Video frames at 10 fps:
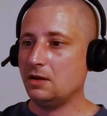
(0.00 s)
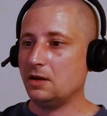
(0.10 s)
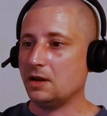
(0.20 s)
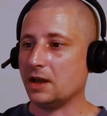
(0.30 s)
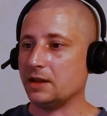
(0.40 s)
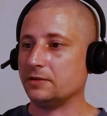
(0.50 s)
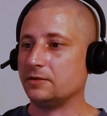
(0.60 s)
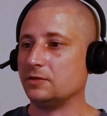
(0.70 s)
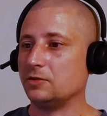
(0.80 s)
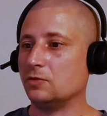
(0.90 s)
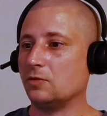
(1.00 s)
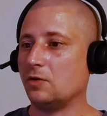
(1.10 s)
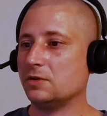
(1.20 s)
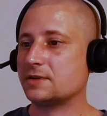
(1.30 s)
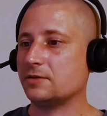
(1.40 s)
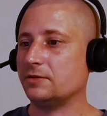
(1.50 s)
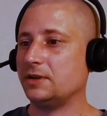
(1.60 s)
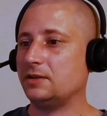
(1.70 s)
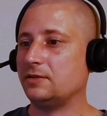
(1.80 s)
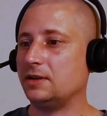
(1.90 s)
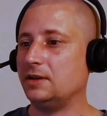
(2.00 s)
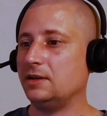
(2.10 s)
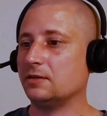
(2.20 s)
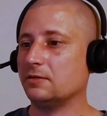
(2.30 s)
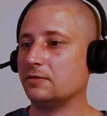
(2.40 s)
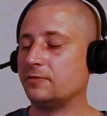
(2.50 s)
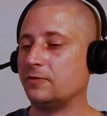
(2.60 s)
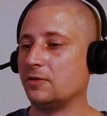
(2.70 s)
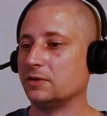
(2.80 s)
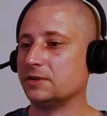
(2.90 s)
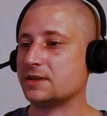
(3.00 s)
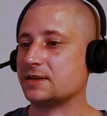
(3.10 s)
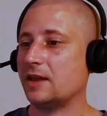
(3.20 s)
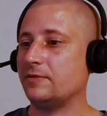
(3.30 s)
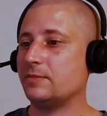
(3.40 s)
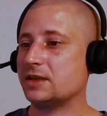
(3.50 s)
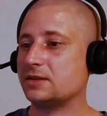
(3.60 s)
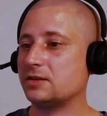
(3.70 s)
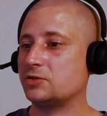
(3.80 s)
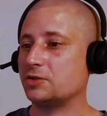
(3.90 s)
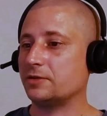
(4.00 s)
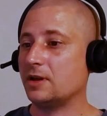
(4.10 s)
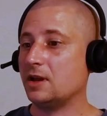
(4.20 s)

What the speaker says: And you also need here for the send message.